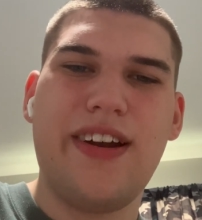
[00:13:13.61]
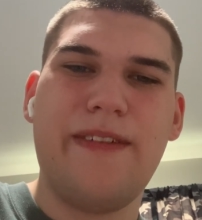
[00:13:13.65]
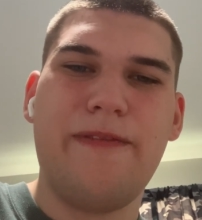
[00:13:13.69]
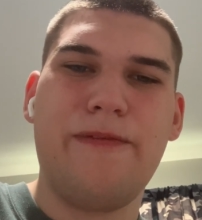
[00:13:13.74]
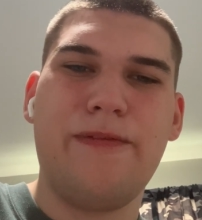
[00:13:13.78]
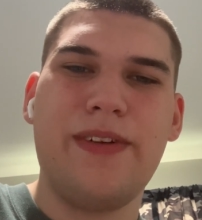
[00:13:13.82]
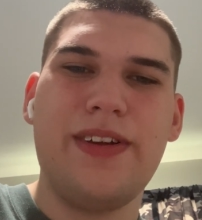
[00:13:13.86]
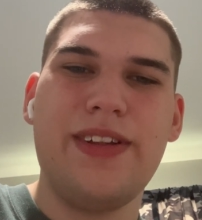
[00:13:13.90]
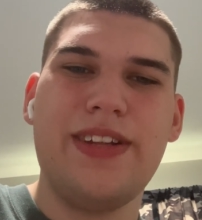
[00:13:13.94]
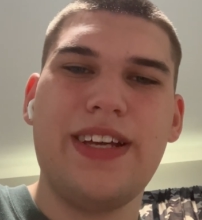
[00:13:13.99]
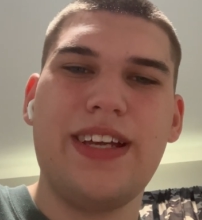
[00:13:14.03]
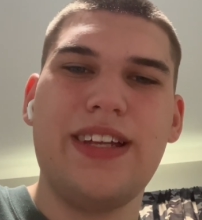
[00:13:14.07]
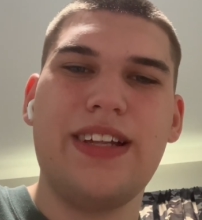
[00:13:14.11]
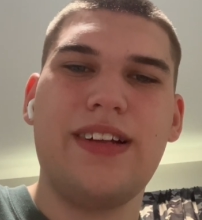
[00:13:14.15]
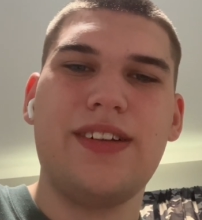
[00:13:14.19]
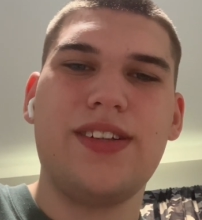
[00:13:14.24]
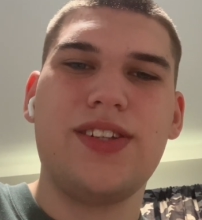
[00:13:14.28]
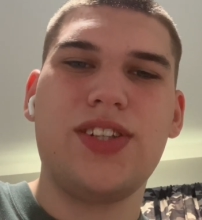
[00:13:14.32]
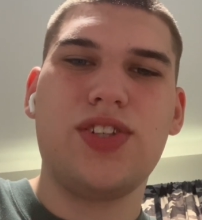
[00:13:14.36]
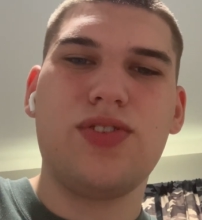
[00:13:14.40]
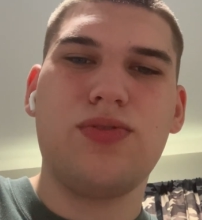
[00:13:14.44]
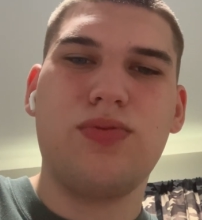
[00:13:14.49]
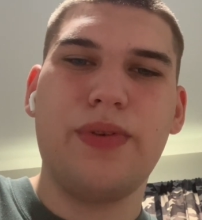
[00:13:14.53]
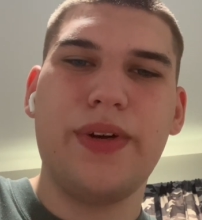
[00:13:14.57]
if we did a
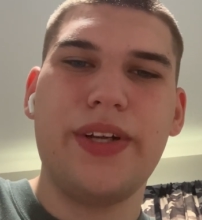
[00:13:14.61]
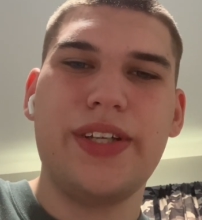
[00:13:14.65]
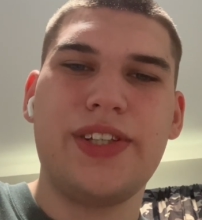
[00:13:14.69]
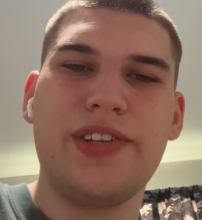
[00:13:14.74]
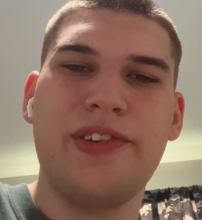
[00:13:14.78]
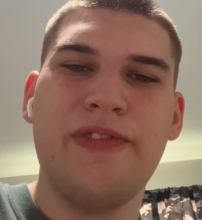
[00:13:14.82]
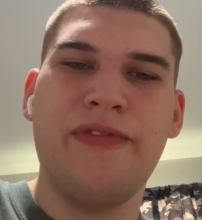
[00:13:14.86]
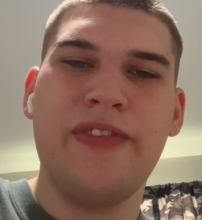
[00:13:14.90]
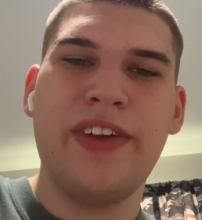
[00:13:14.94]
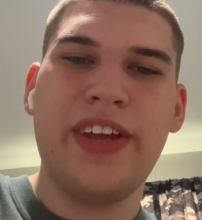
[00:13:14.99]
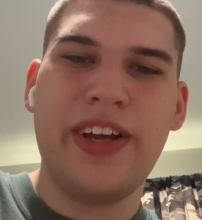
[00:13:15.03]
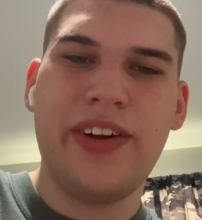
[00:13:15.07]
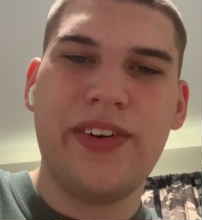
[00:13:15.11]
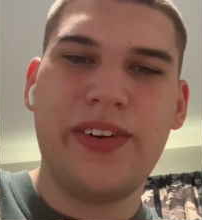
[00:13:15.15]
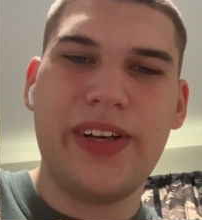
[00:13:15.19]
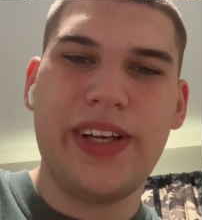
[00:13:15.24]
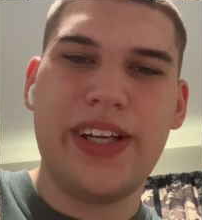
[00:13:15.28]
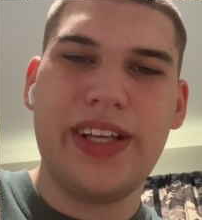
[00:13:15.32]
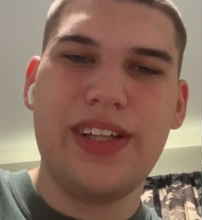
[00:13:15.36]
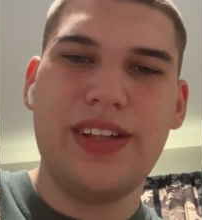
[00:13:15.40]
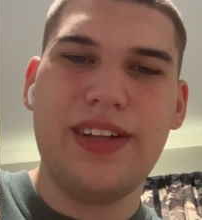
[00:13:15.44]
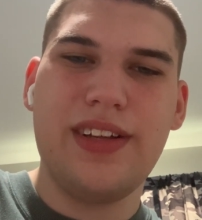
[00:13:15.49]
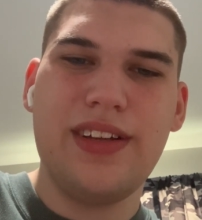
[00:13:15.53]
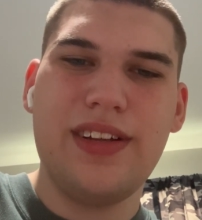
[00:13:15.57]
twist
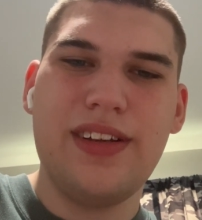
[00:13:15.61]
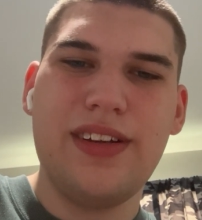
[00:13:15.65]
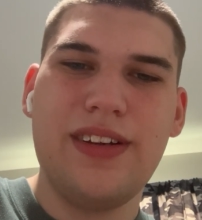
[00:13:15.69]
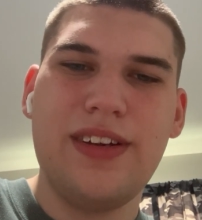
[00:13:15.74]
villain,